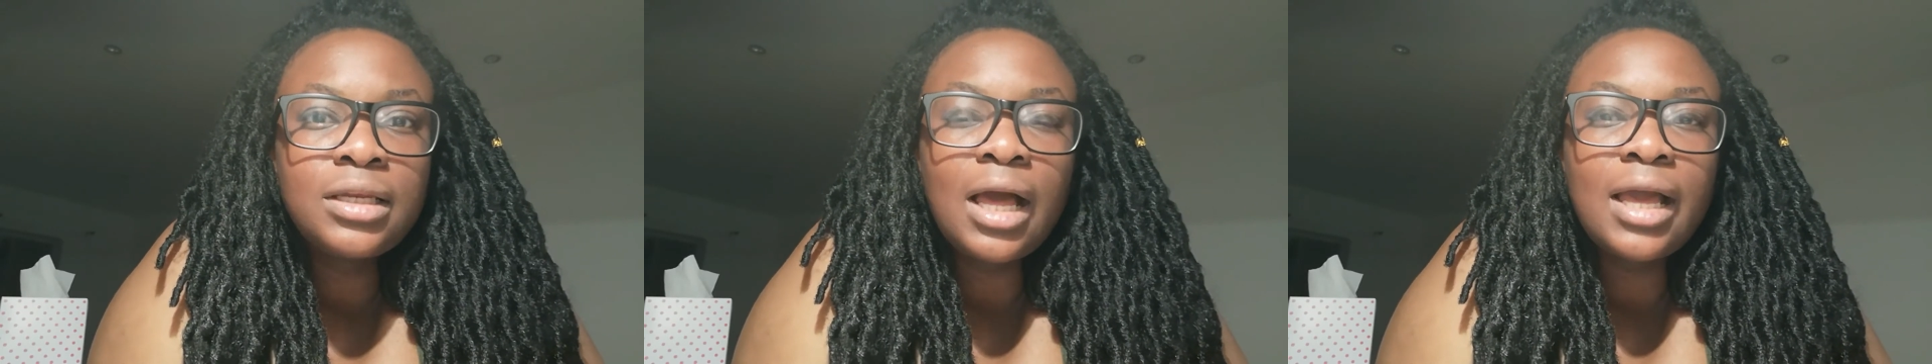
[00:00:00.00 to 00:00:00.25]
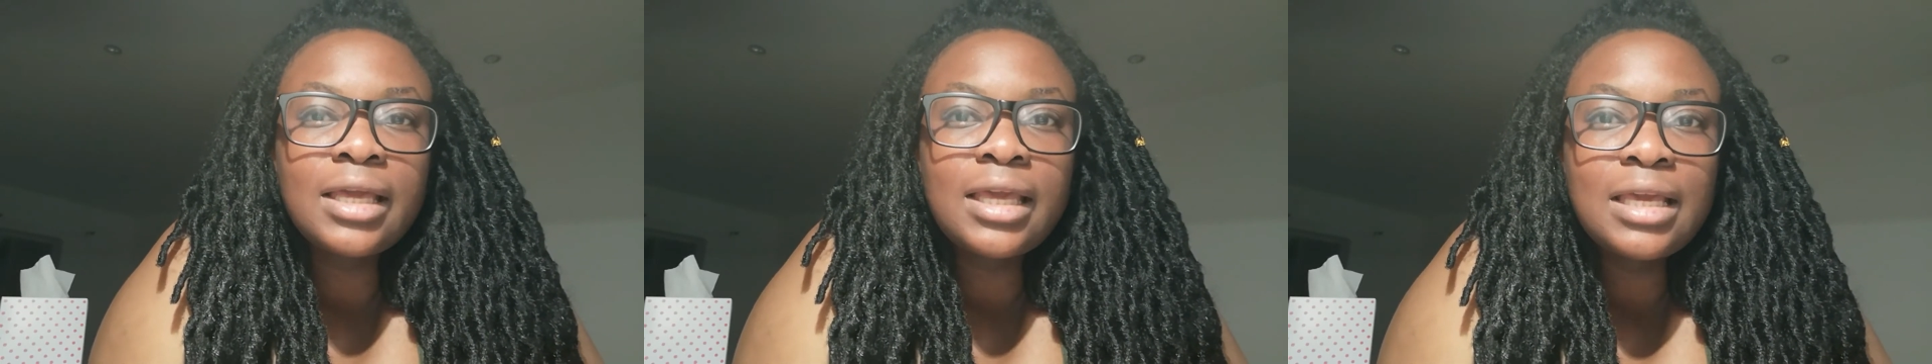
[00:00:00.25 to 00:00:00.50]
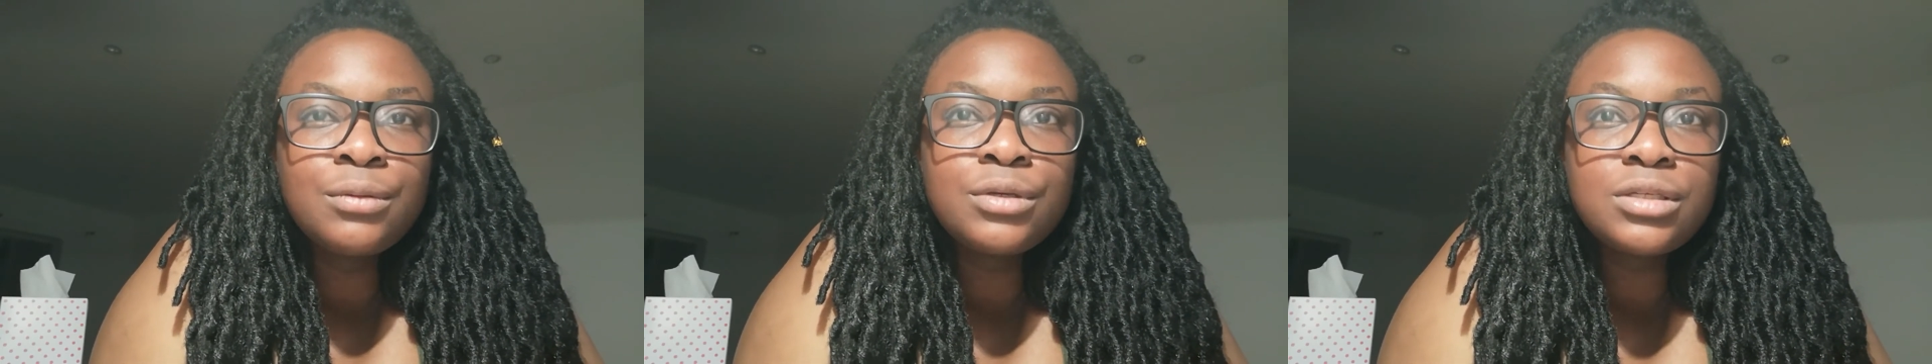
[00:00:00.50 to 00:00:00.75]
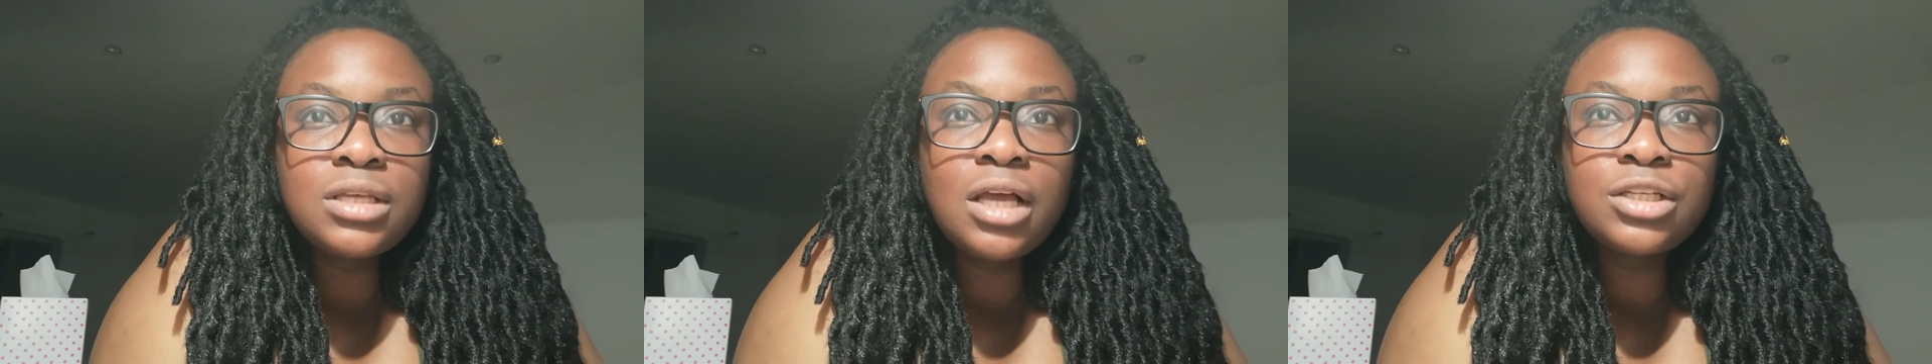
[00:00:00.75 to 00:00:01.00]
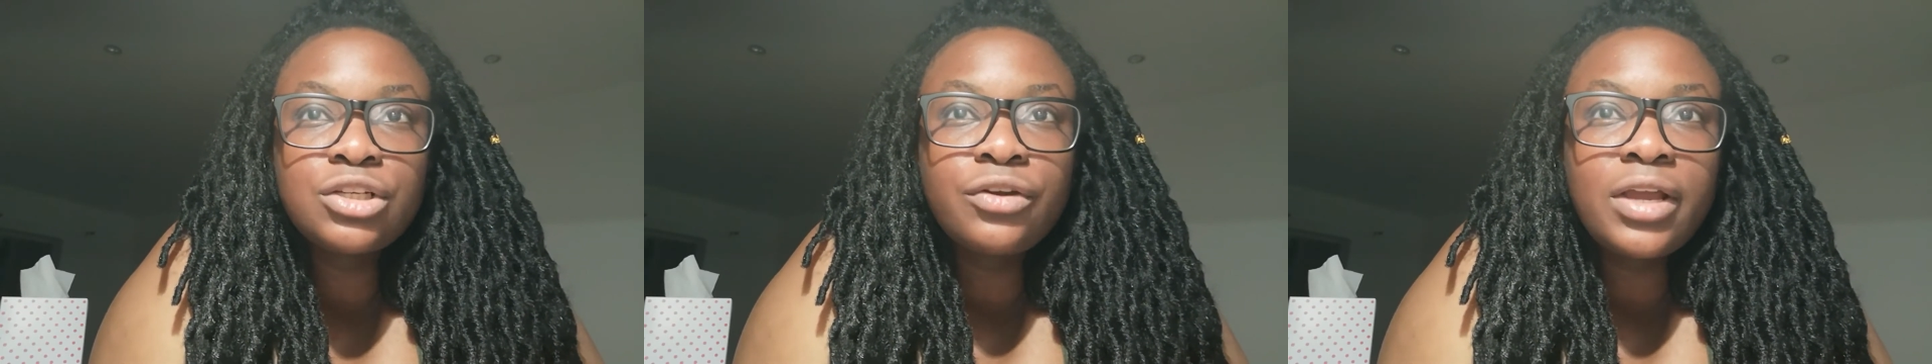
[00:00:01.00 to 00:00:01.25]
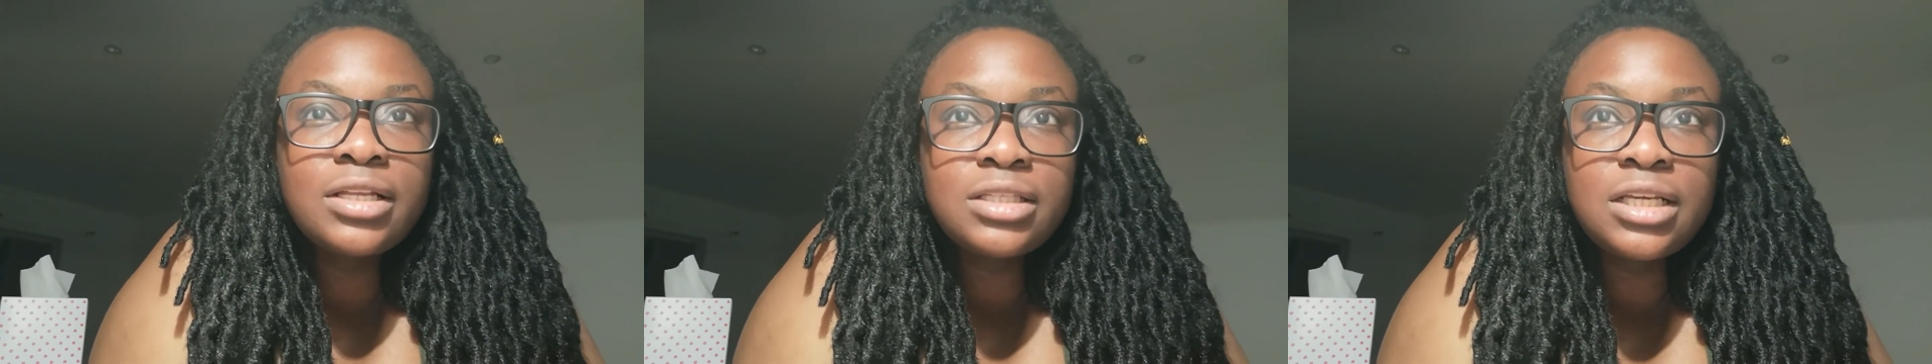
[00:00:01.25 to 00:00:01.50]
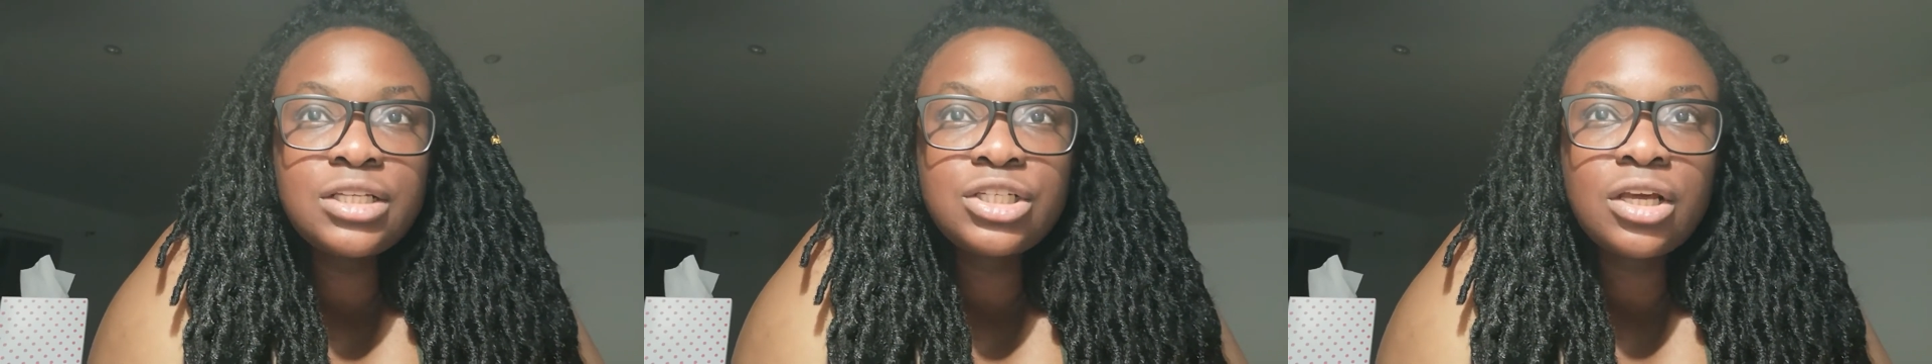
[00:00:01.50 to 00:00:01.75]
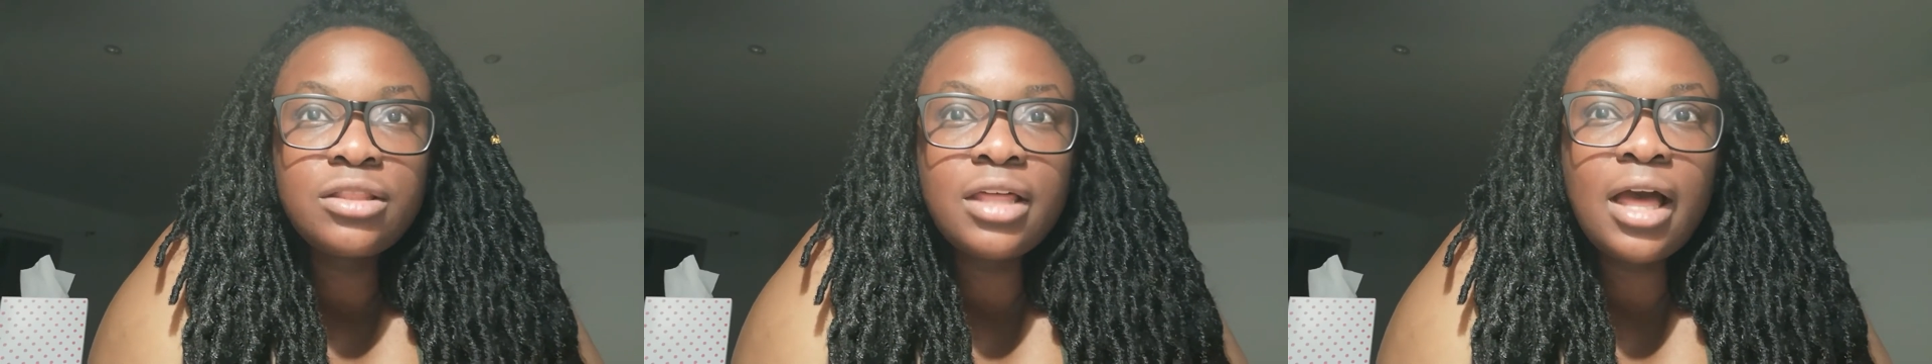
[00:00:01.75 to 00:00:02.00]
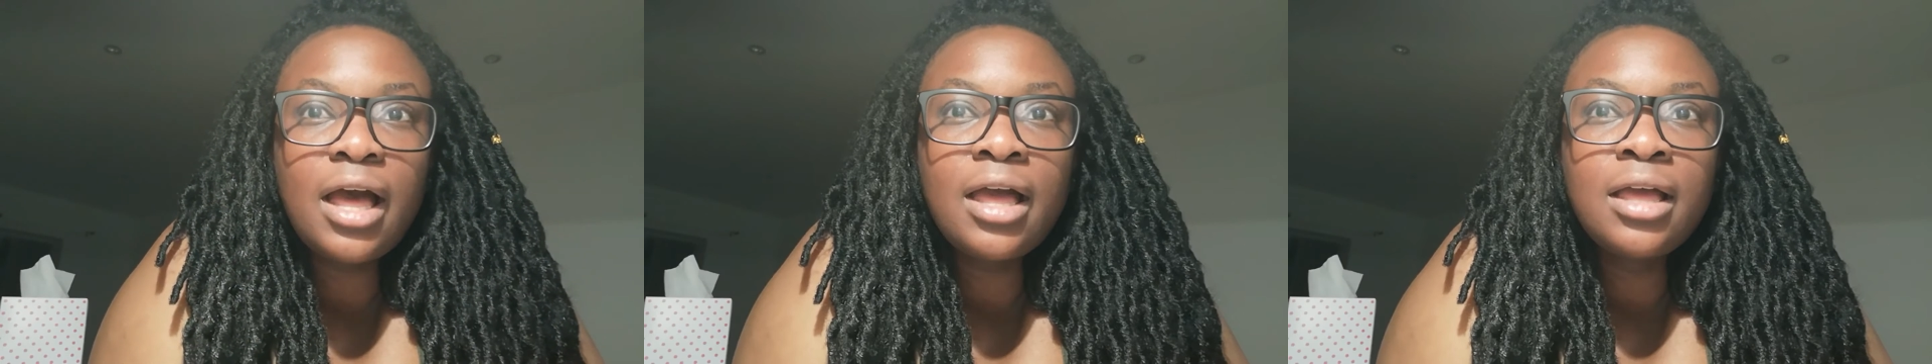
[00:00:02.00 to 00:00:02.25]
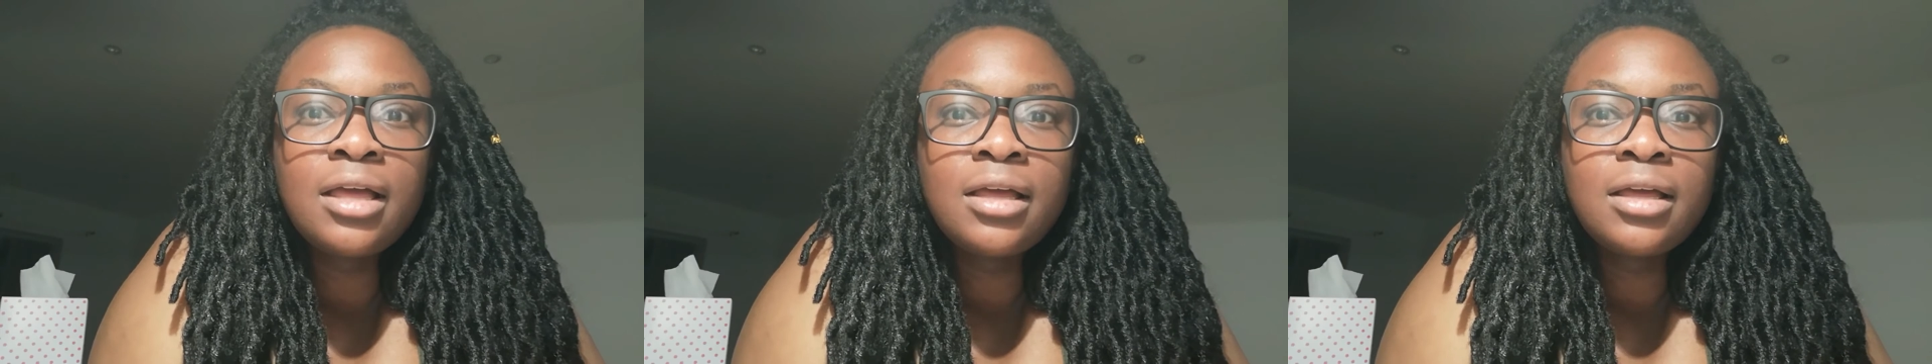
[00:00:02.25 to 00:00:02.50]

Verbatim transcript: like he was such a great teacher that